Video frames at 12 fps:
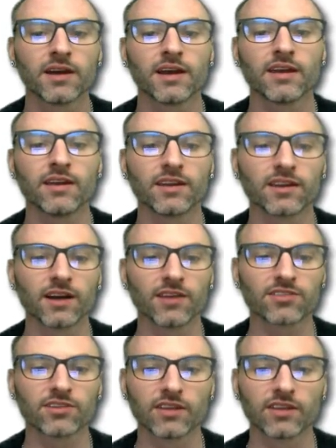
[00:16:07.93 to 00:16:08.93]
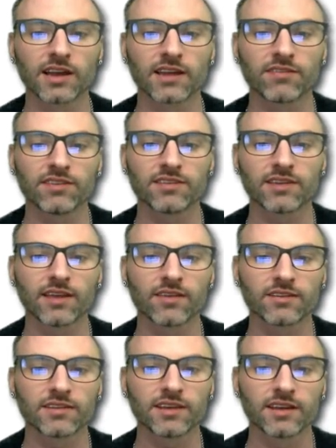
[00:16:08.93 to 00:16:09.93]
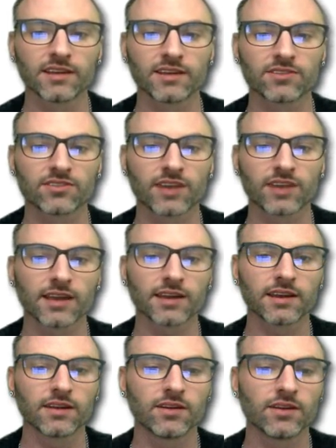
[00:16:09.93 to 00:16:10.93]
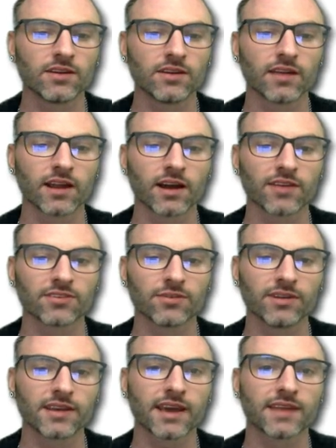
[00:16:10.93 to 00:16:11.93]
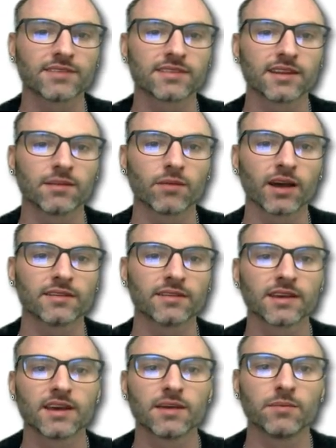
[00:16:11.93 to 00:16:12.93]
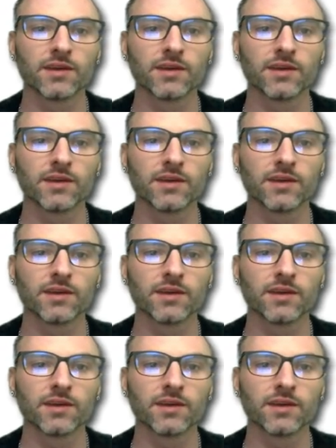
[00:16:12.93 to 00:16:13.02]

You know, you can also look if these other TLDs are taken, you know, that also indicates that it might be